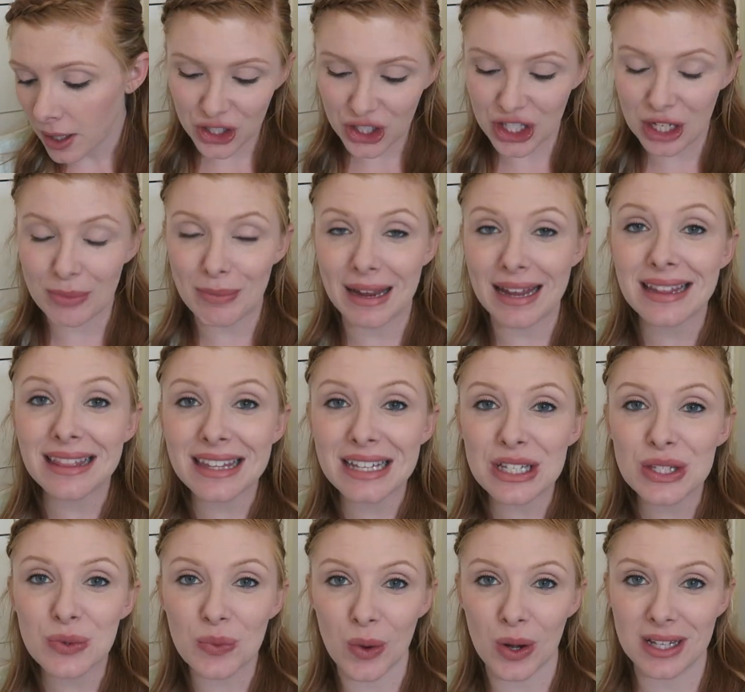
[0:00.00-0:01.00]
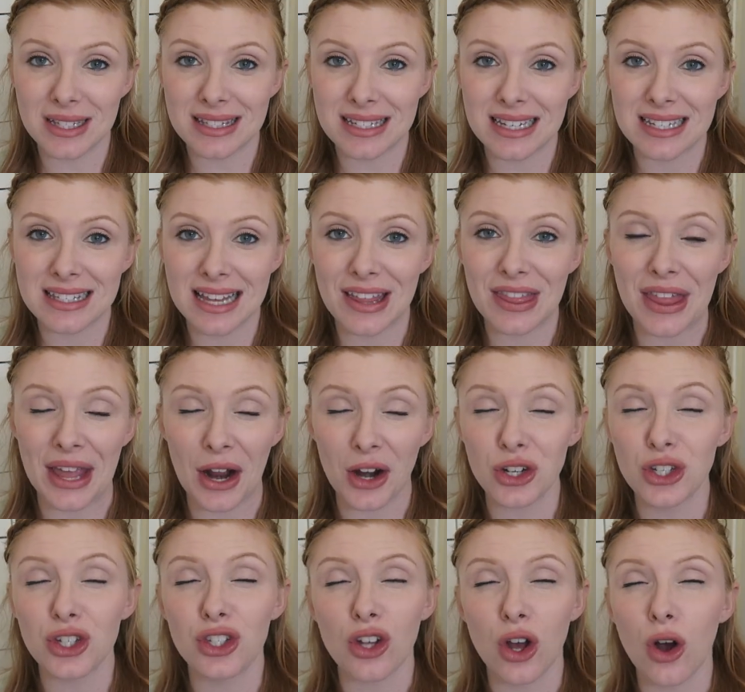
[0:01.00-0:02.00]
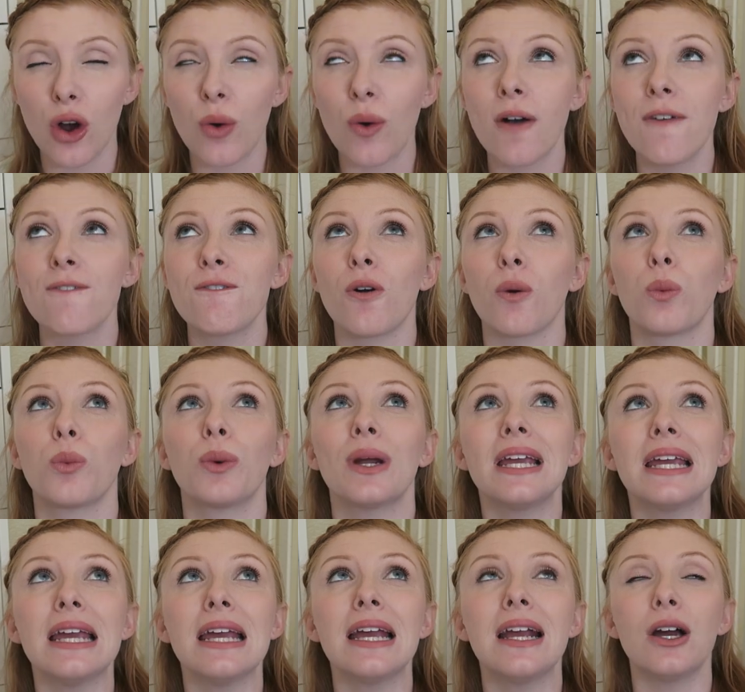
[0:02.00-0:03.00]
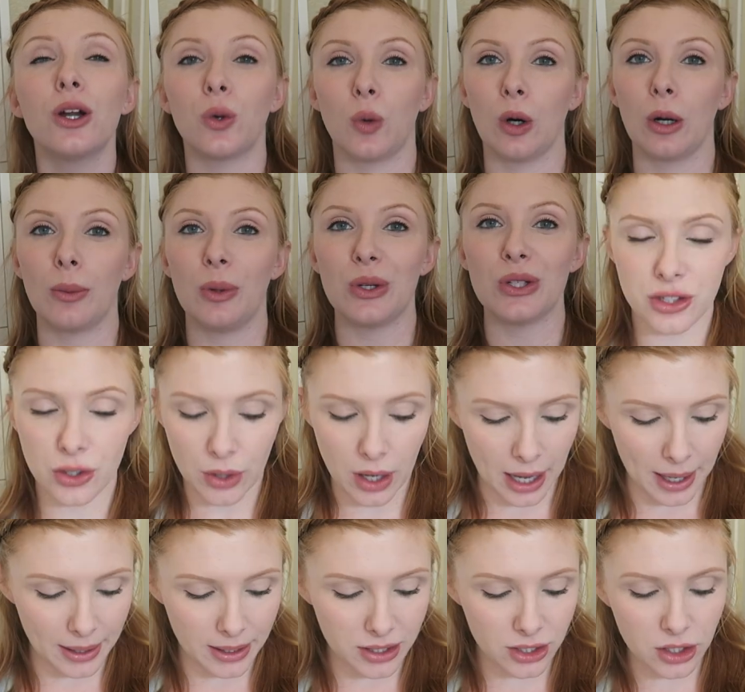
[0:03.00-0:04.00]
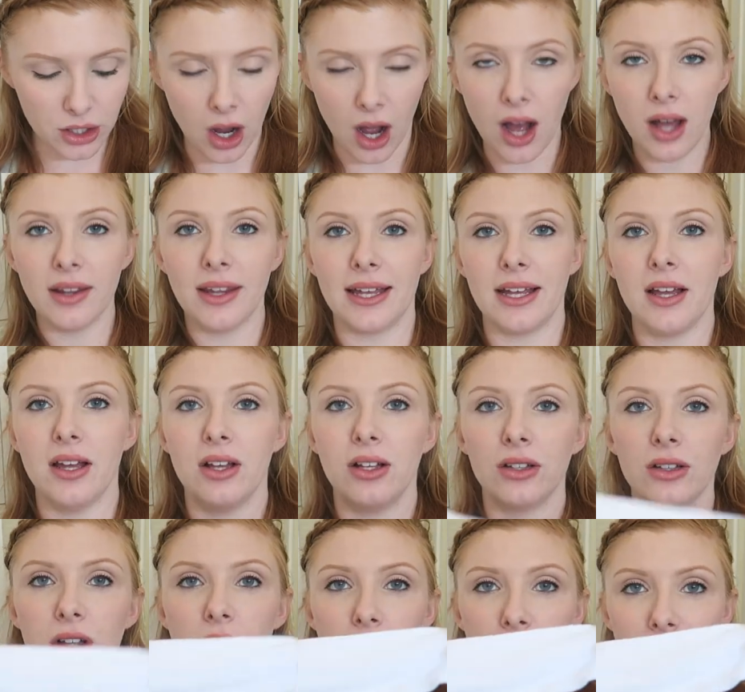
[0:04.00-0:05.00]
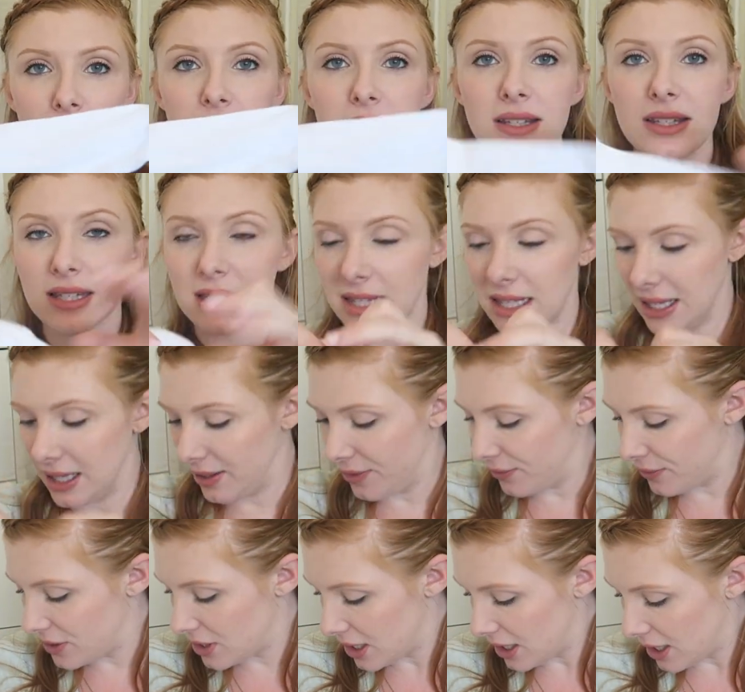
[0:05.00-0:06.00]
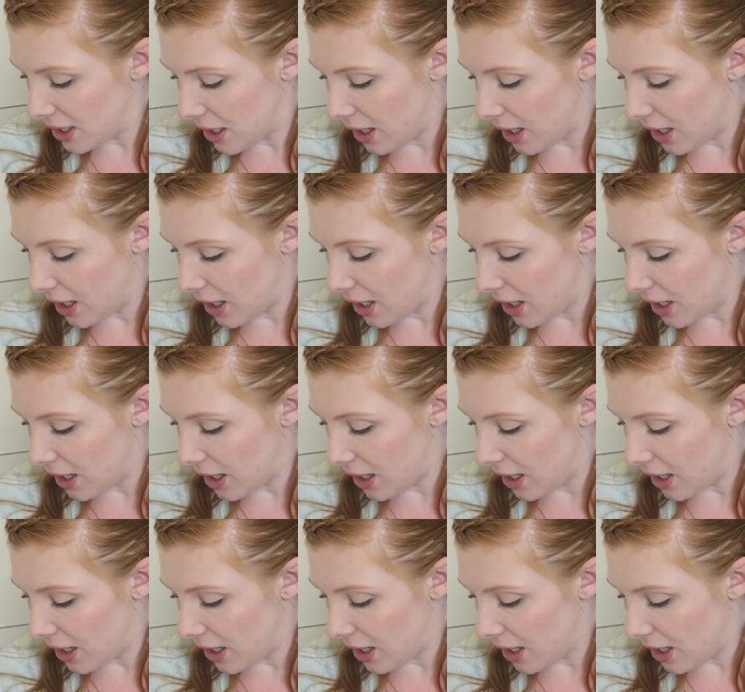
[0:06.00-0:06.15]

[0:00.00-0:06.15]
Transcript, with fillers: She made these onesies and they are so freaking adorable. So I got like long sleeved